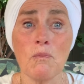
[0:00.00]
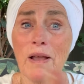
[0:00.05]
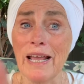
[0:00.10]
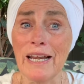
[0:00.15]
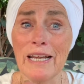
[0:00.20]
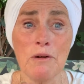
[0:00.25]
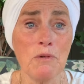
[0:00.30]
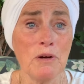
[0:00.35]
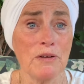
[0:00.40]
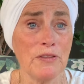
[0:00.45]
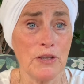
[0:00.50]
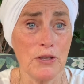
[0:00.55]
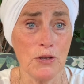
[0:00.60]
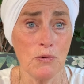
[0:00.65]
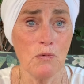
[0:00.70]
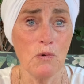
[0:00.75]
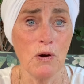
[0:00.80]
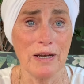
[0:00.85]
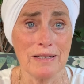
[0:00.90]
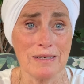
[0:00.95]
Anyone that you
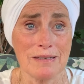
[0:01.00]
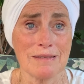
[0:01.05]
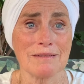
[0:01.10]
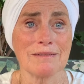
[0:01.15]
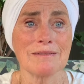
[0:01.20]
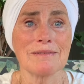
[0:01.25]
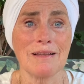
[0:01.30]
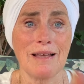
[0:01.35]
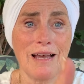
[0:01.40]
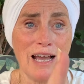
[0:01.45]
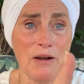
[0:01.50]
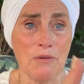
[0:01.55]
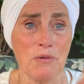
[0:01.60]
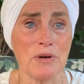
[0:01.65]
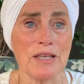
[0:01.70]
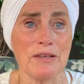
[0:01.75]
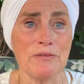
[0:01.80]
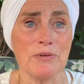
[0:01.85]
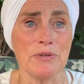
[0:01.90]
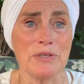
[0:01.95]
want, I will
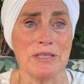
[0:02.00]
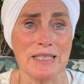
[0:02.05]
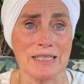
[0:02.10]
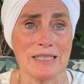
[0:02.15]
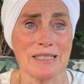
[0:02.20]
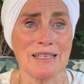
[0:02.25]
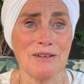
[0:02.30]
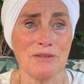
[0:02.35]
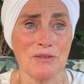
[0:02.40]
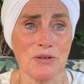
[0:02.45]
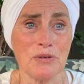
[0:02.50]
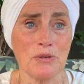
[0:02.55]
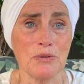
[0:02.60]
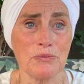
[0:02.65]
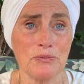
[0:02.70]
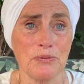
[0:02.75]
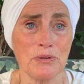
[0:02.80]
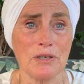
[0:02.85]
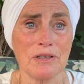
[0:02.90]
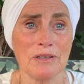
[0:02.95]
give you a discount code
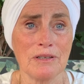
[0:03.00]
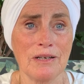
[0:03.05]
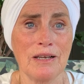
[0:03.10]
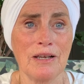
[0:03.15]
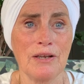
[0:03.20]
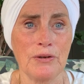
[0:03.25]
for,